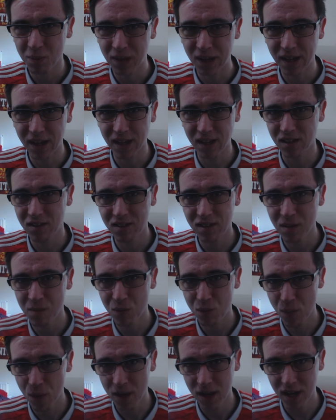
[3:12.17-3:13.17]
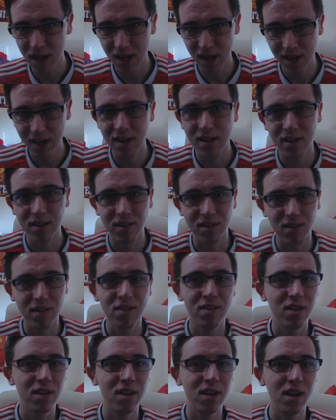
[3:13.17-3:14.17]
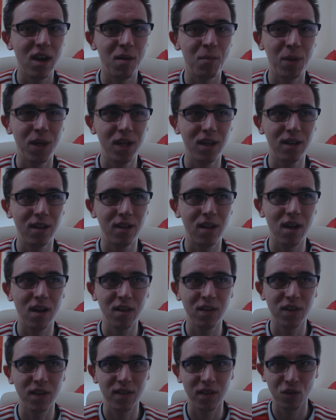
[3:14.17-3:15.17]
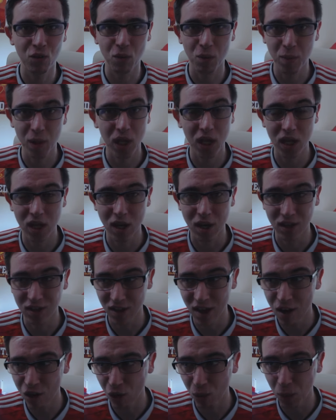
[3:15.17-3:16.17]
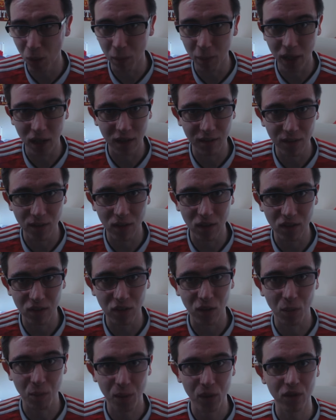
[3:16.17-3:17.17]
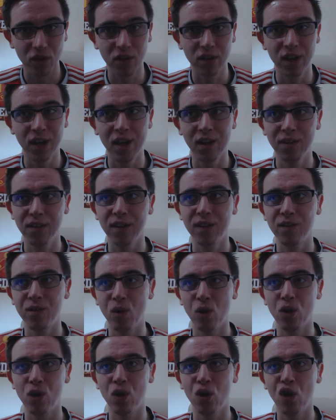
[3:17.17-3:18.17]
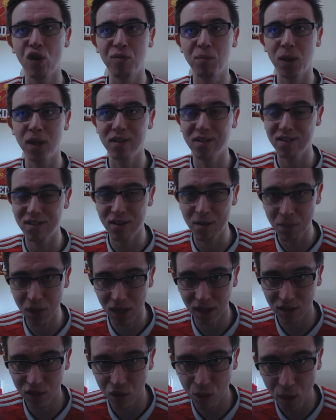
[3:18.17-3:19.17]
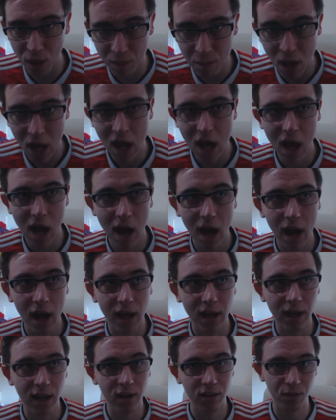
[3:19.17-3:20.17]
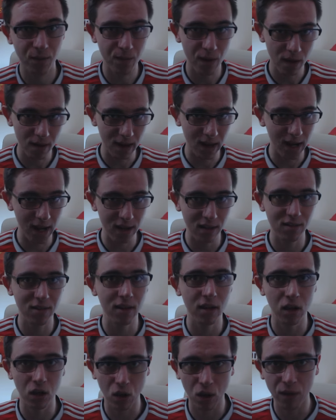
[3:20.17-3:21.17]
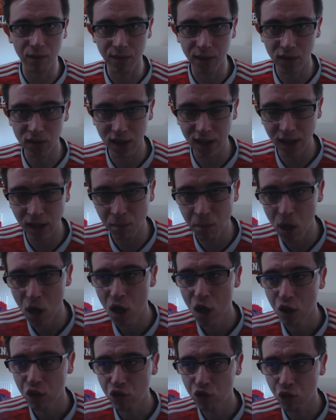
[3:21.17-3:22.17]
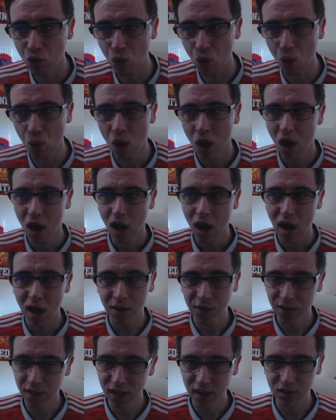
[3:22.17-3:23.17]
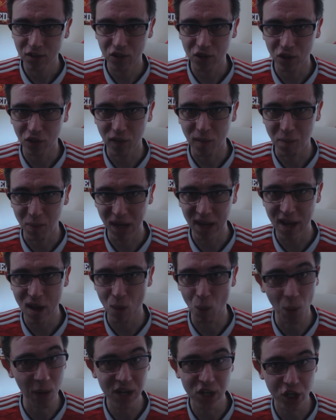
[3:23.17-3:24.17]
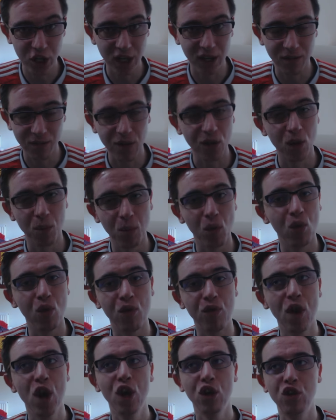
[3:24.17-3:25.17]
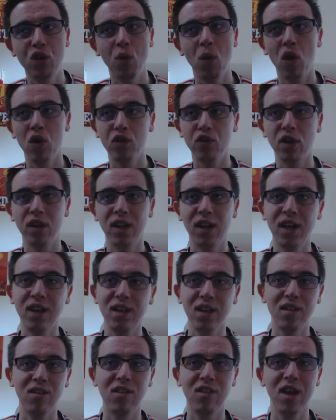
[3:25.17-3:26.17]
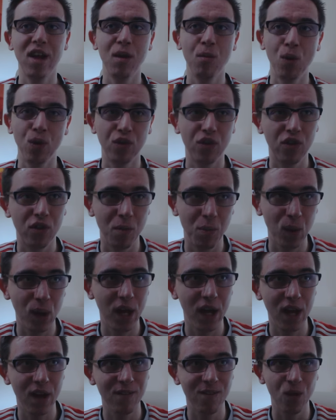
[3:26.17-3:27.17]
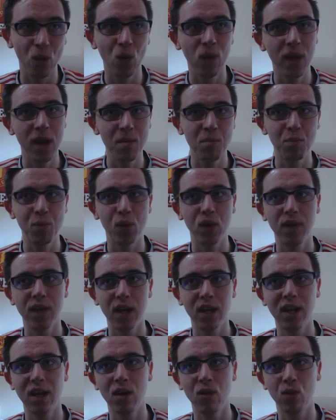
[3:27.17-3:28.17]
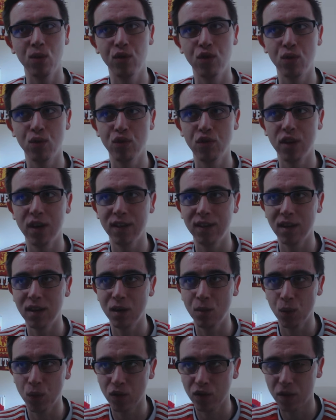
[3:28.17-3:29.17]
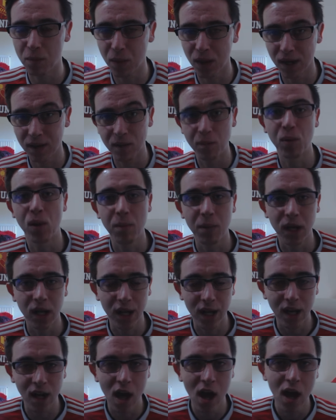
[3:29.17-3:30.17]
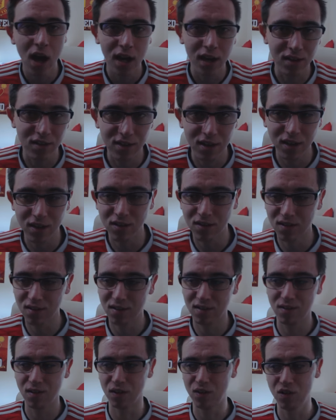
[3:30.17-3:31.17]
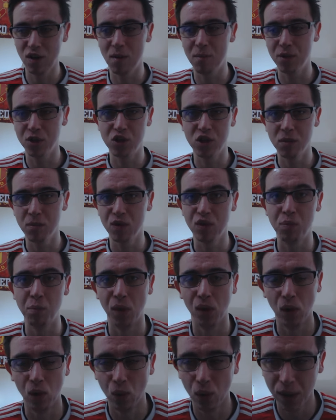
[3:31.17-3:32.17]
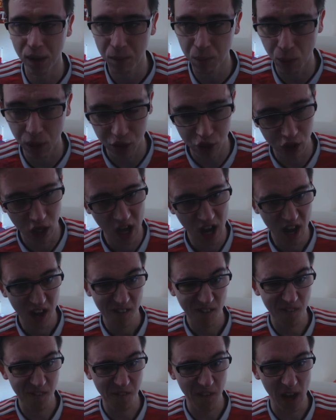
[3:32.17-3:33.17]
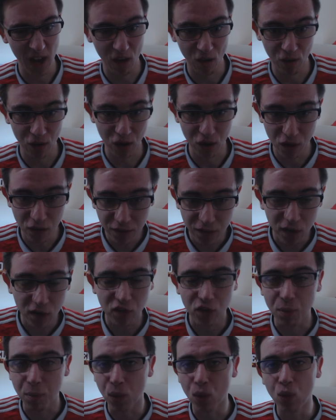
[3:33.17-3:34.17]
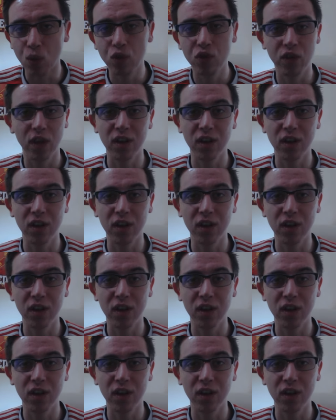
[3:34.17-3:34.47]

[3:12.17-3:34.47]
Like, he seems pretty inconsistent. I mean, I think this would be a terrible buy for Arsenal personally. I think they've got a lot of players similar to him. Uh, he is very lazy a lot of the time. So I think it's just the player wishing for a move to Arsenal. He did say he wants to play for them, but then he also said that he wants to play in the Premier League. He says the Championship is below him, which fair enough, I suppose.